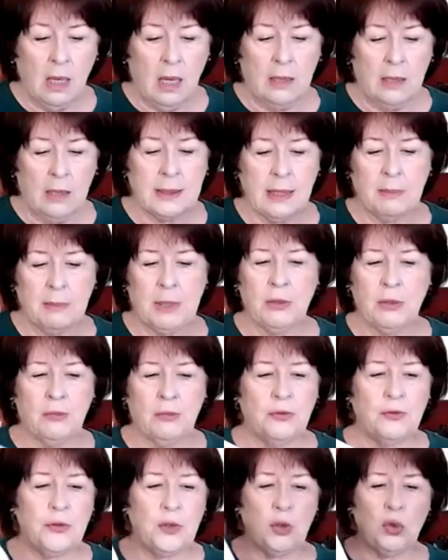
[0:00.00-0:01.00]
Some of the
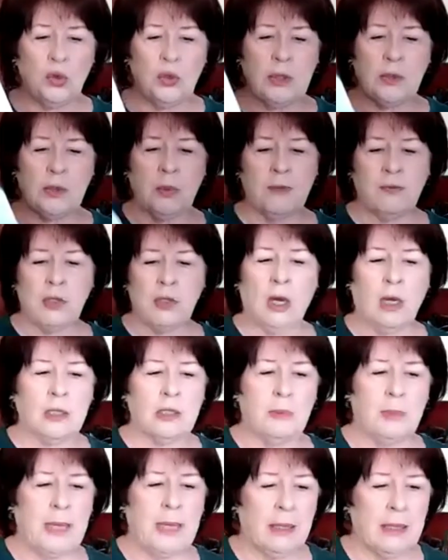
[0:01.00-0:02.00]
foods we've talked
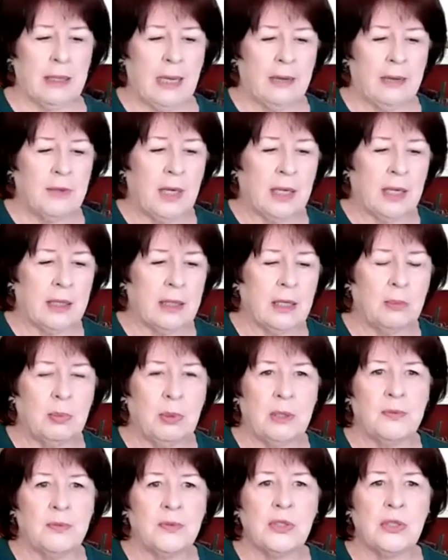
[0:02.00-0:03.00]
about, I've got a
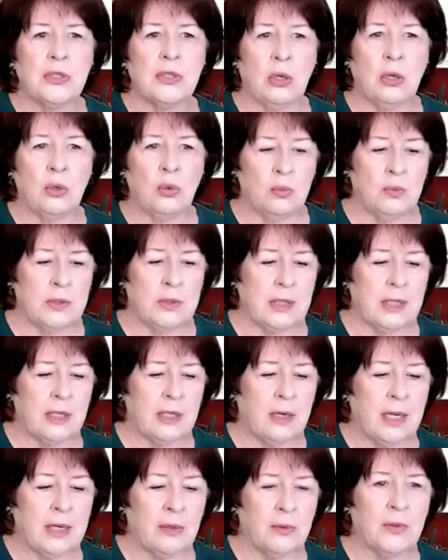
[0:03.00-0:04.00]
couple of scones here.
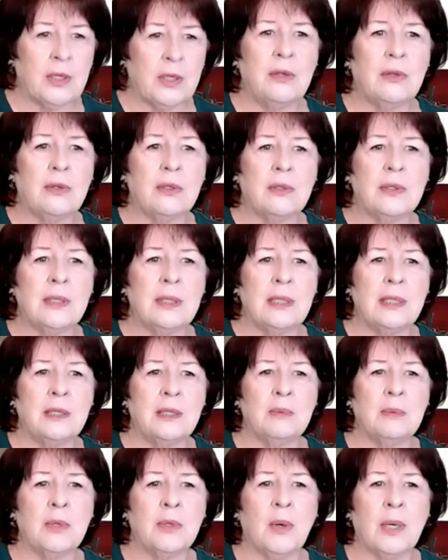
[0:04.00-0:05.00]
I don't think you can see
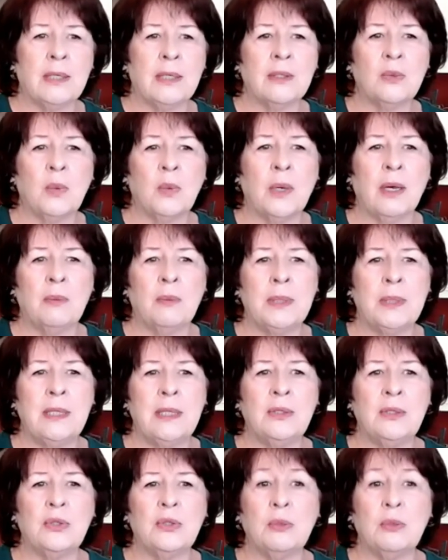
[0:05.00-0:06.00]
them quite as well, but
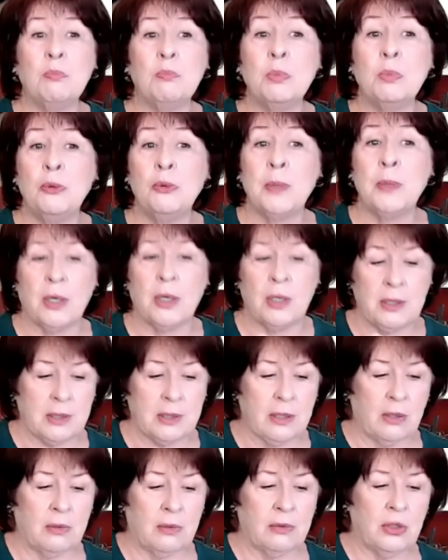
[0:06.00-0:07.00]
these are some blueberry
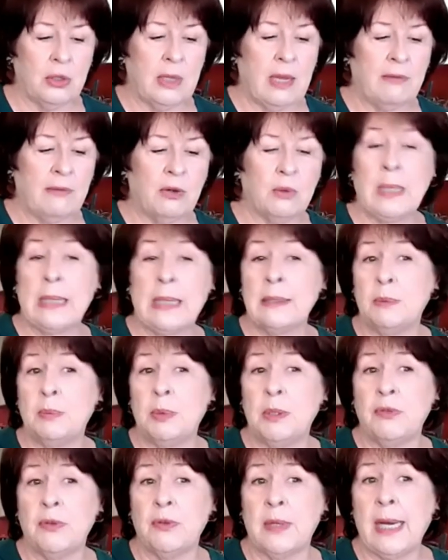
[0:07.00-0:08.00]
scones. You'll have a recipe
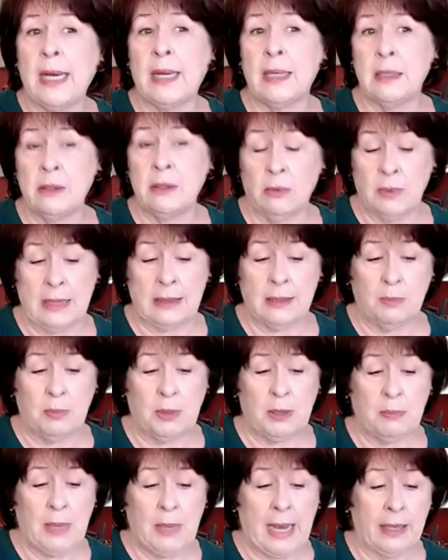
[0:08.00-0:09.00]
for that in the
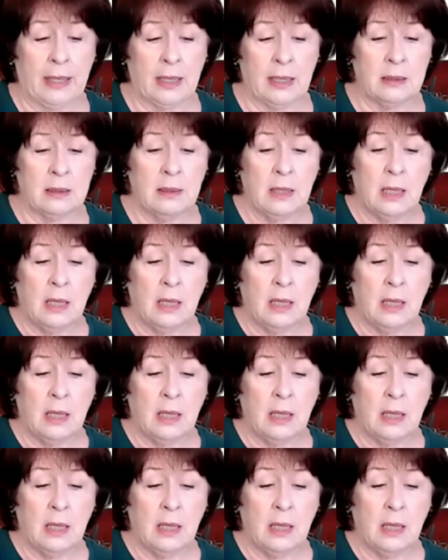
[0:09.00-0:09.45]
recipe packet.